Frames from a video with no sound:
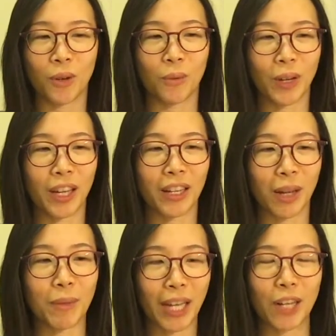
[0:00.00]
when
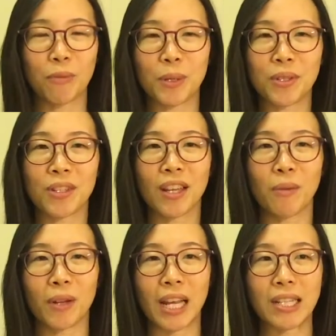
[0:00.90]
I'm the kind of person
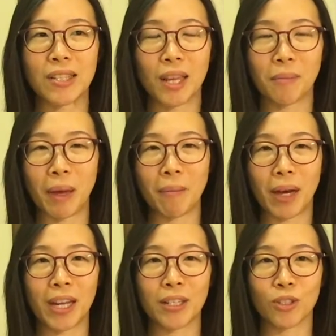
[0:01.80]
that when I set my
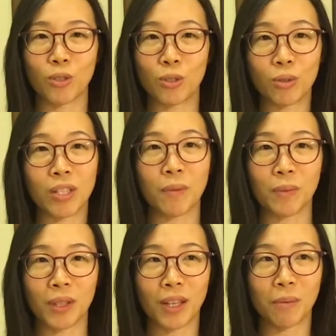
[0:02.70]
mind to do
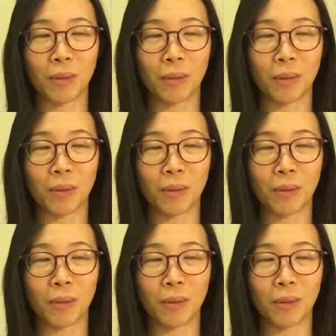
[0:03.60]
something,